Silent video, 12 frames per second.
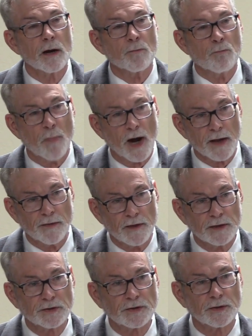by
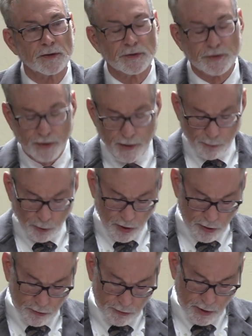this same
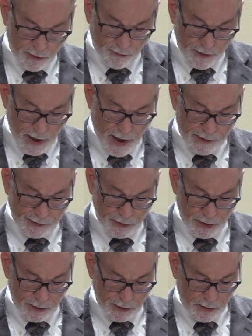road that I take.